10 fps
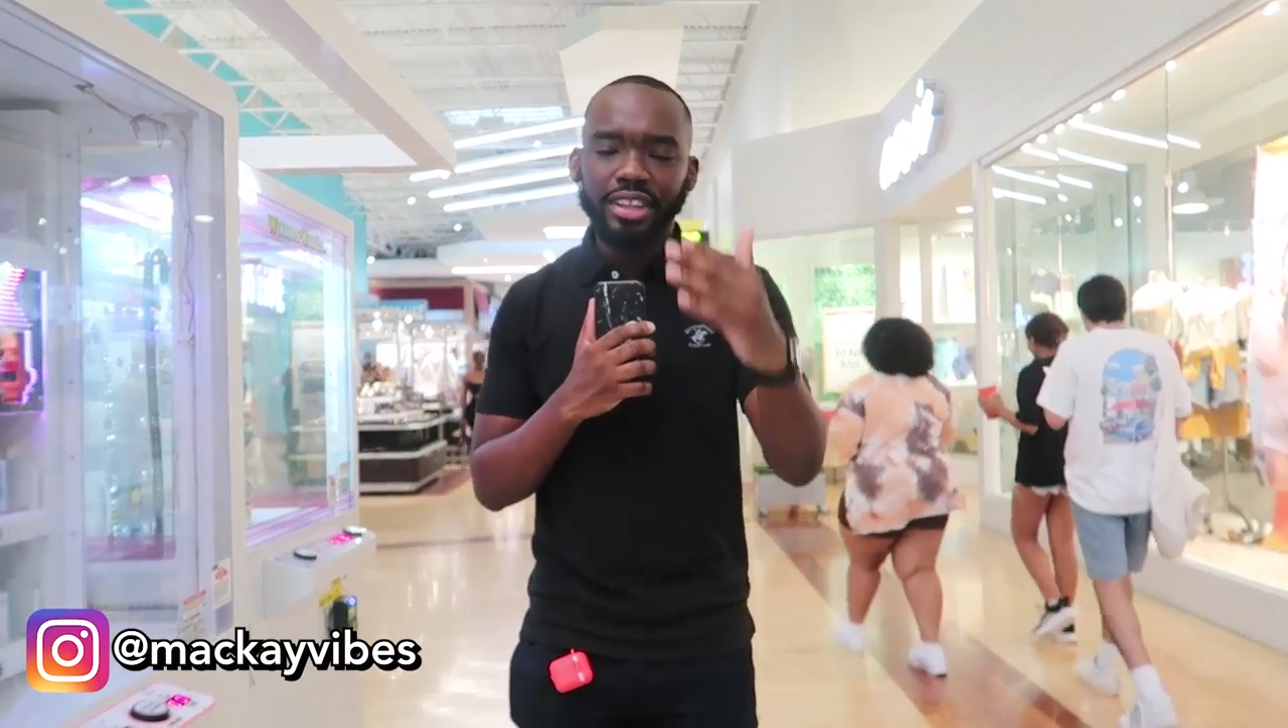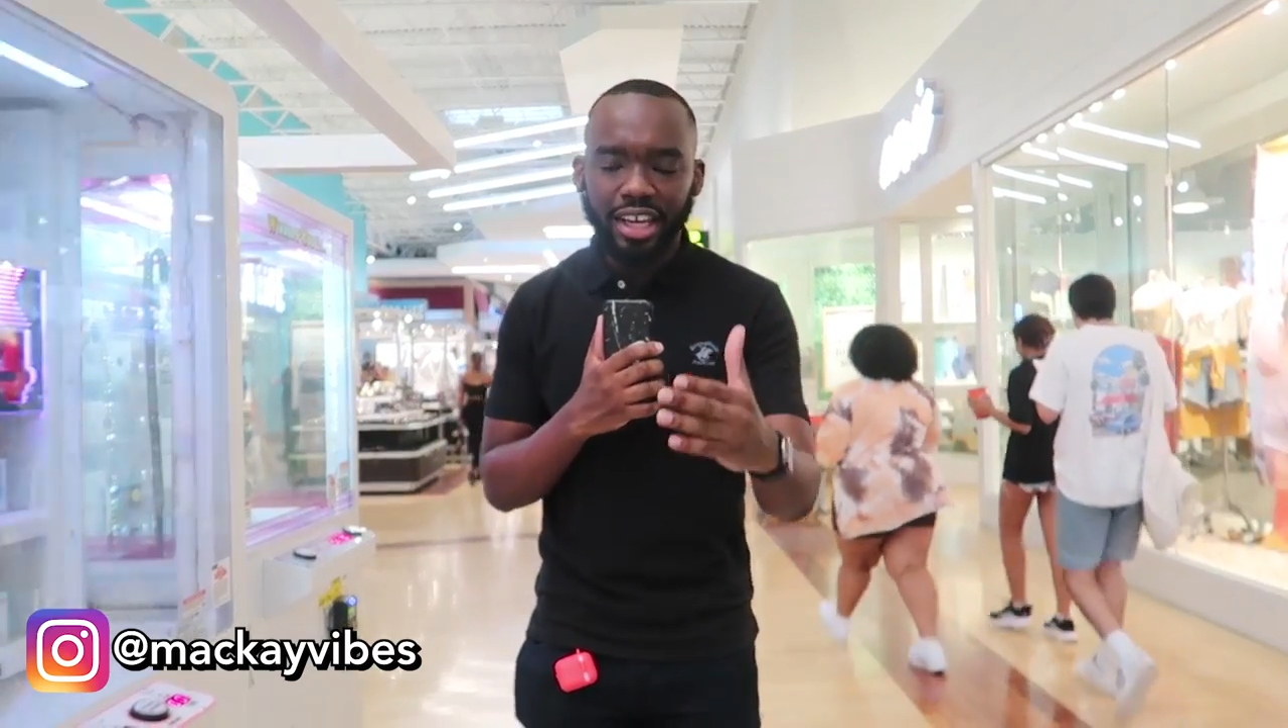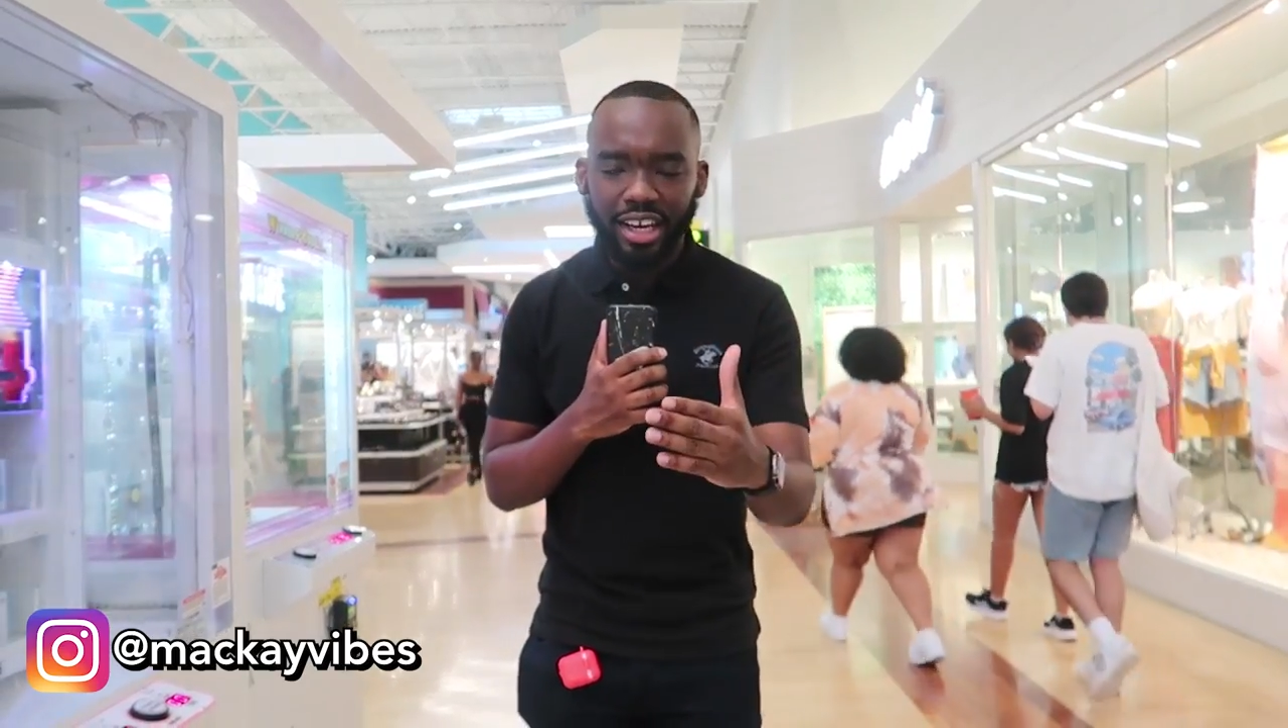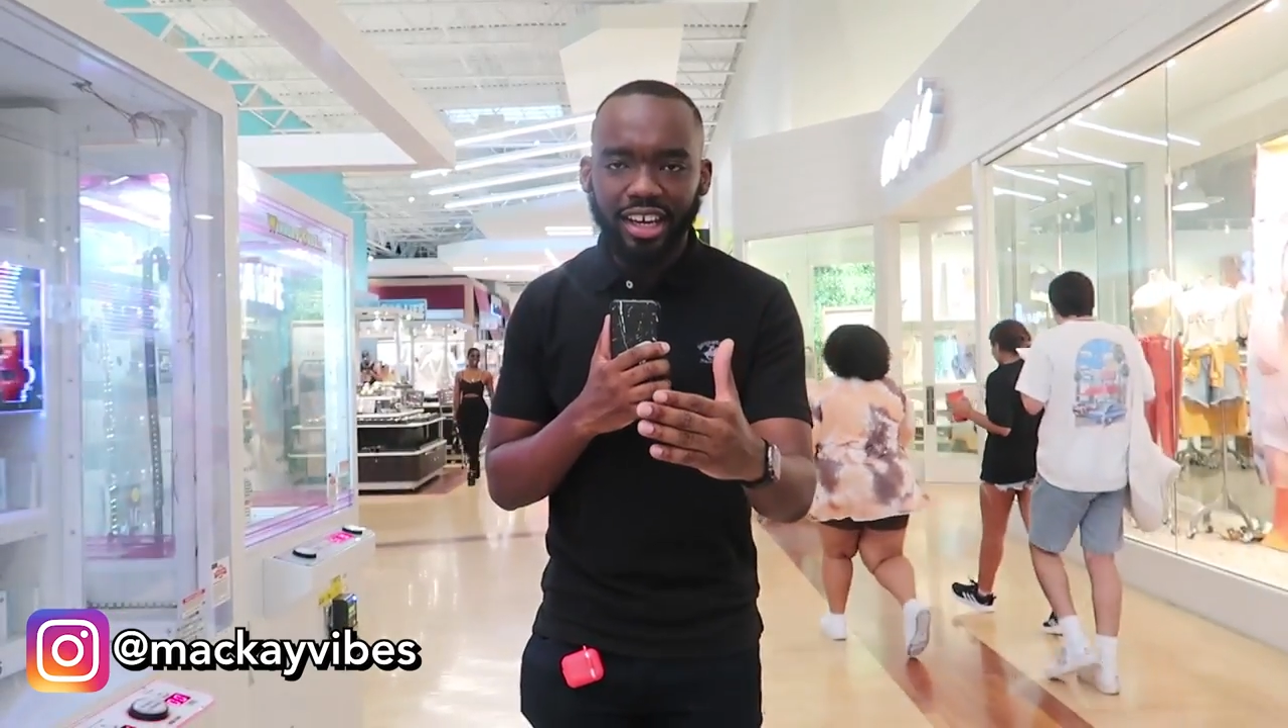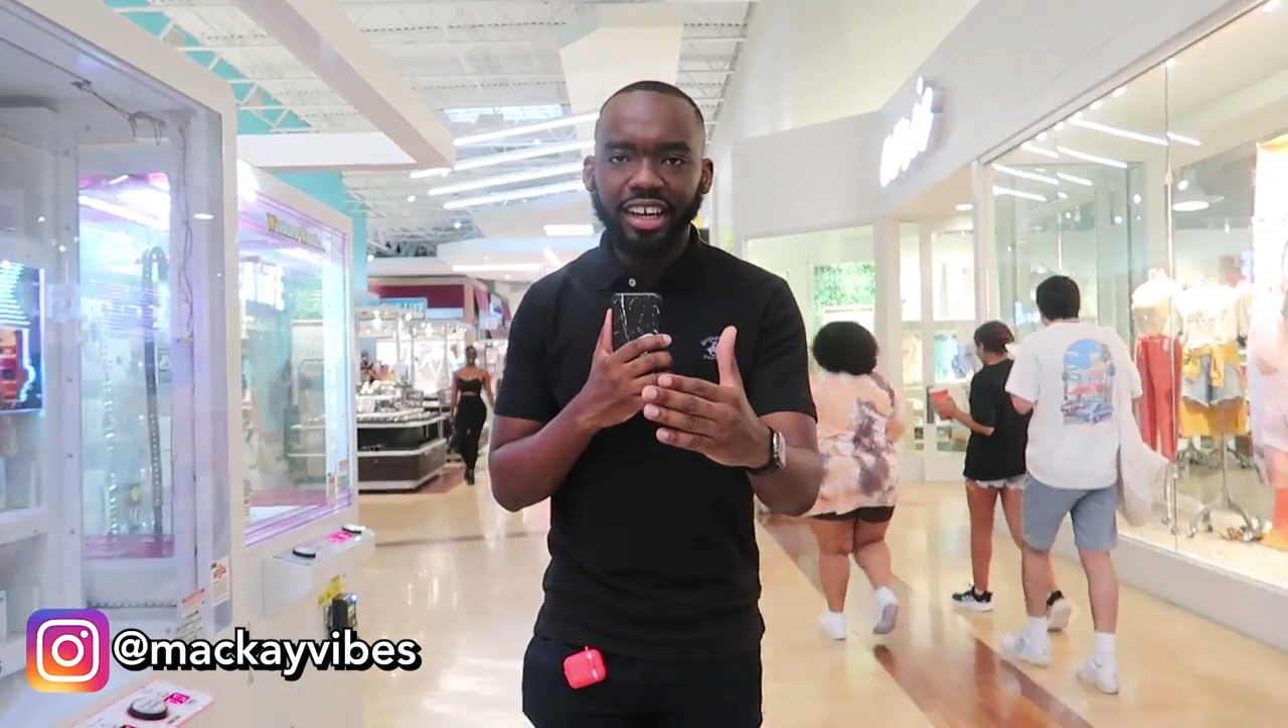
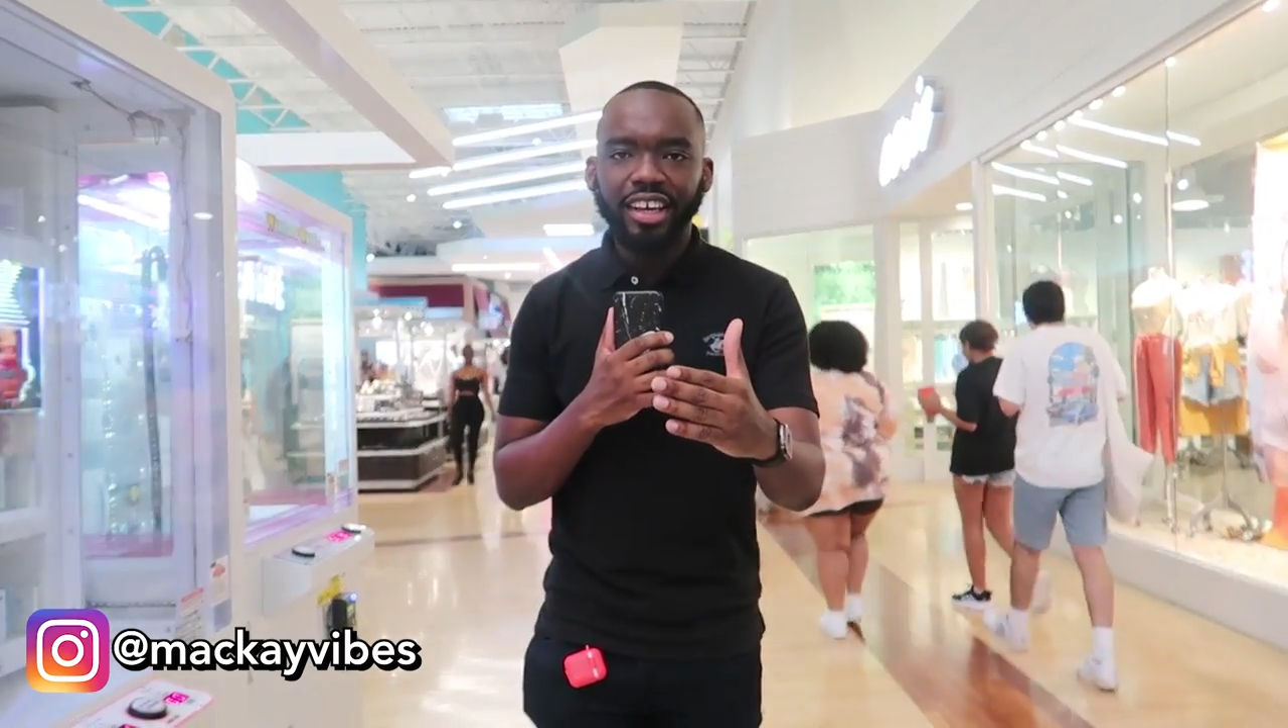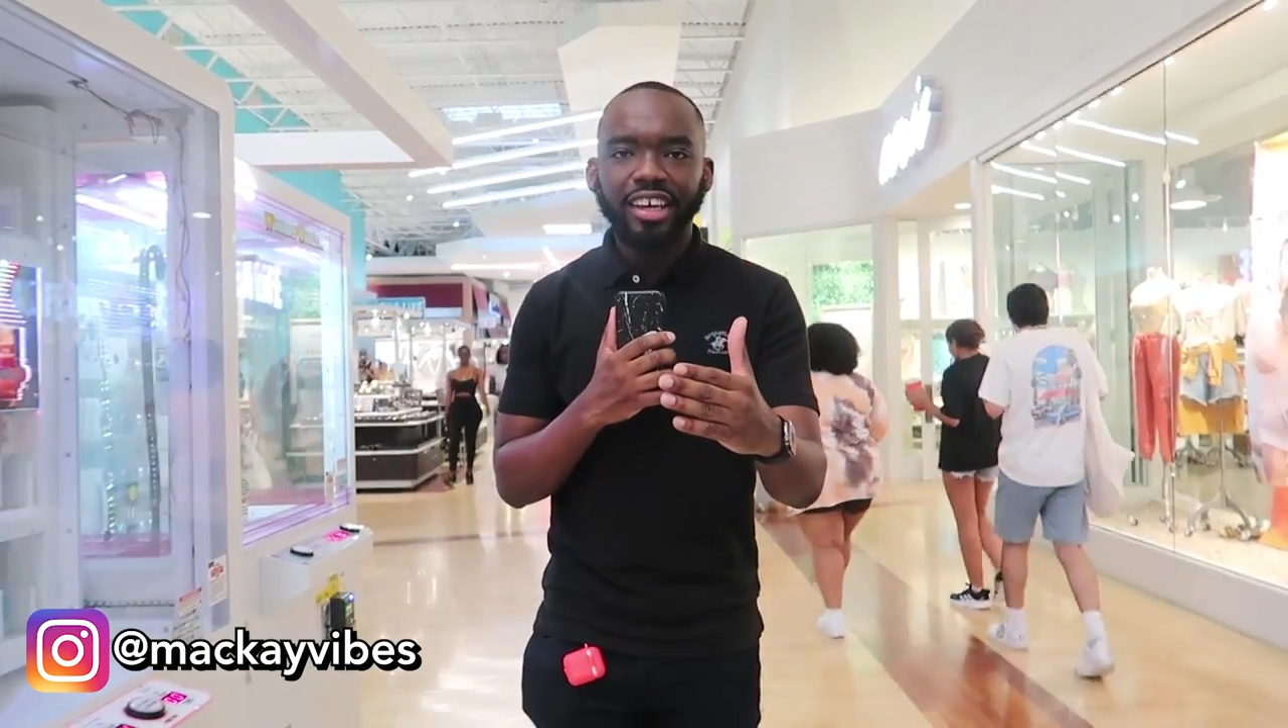there,